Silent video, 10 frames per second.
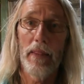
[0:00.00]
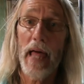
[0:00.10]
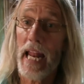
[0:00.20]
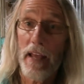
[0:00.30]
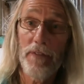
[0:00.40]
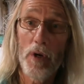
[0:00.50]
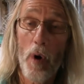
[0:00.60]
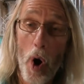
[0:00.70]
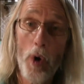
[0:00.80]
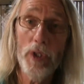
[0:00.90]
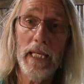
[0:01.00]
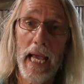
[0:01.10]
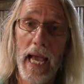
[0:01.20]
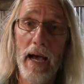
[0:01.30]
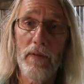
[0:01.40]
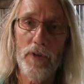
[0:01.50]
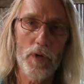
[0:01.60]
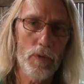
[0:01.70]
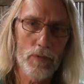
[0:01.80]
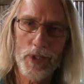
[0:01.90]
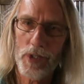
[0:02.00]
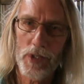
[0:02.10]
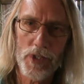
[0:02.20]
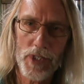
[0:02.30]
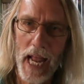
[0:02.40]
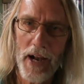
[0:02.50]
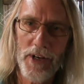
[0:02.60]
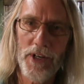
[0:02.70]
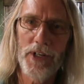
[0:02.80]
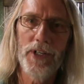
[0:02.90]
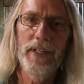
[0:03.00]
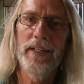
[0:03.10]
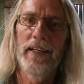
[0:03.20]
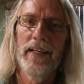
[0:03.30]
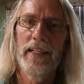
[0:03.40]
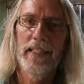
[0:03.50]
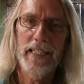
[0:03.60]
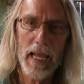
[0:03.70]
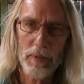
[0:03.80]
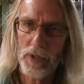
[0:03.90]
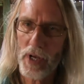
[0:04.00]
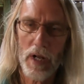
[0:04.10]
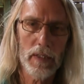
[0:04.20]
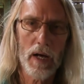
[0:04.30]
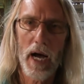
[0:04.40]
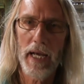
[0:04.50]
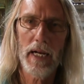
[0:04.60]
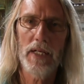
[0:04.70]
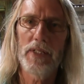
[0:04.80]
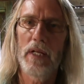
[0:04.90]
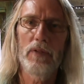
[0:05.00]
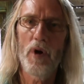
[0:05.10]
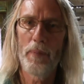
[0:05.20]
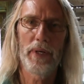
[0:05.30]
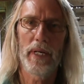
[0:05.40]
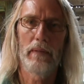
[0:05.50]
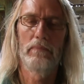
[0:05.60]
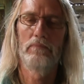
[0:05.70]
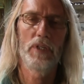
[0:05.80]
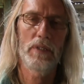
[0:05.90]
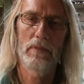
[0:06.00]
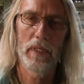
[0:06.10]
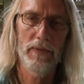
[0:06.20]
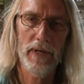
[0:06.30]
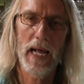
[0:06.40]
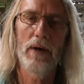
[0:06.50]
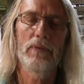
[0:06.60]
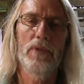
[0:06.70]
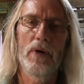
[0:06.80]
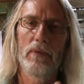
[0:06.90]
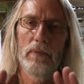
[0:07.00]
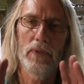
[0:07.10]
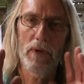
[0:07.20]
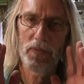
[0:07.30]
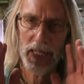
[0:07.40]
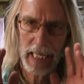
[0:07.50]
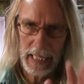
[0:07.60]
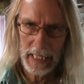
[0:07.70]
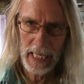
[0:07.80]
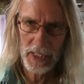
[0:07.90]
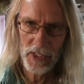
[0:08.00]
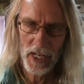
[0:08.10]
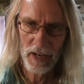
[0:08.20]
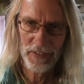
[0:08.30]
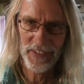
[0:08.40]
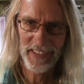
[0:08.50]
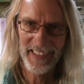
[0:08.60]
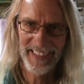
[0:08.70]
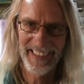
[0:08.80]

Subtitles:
that if you only have your just standard table salt, iodized salt, don't put it in. Just leave it out. Don't even eat that stuff.